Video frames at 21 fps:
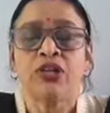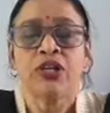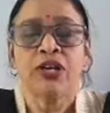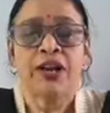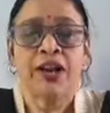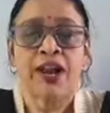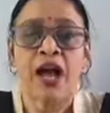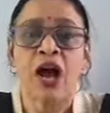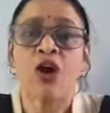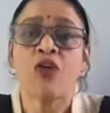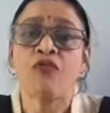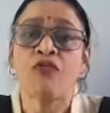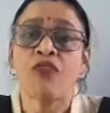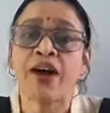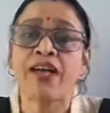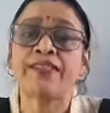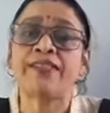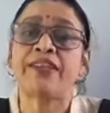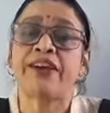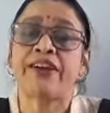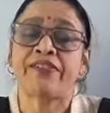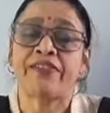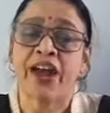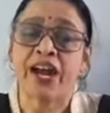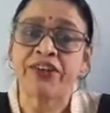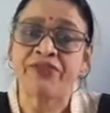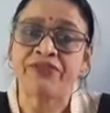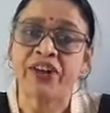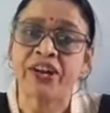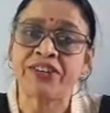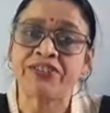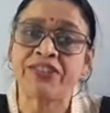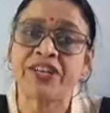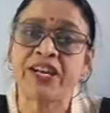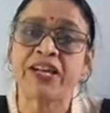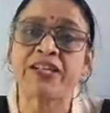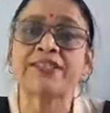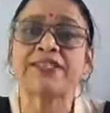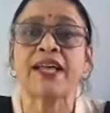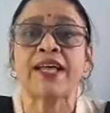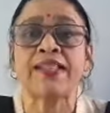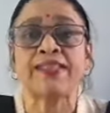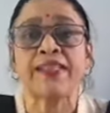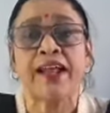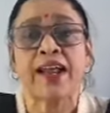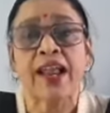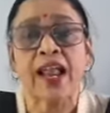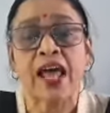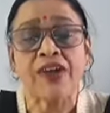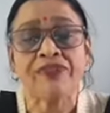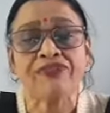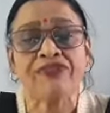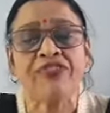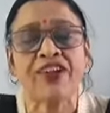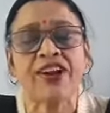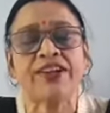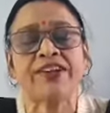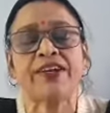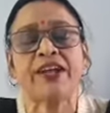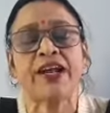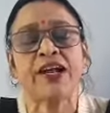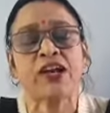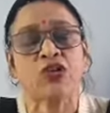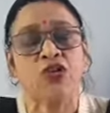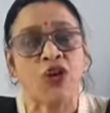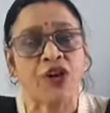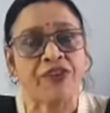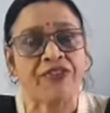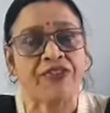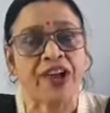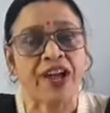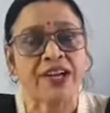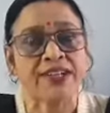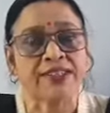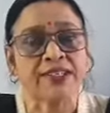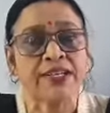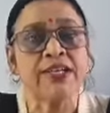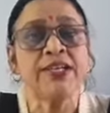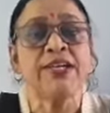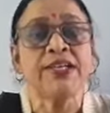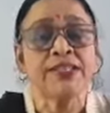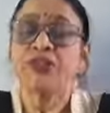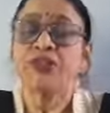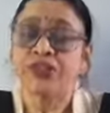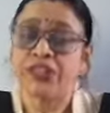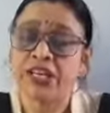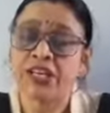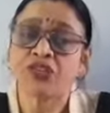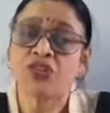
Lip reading: Now, when the right ventricles and the left ventricle contracts, these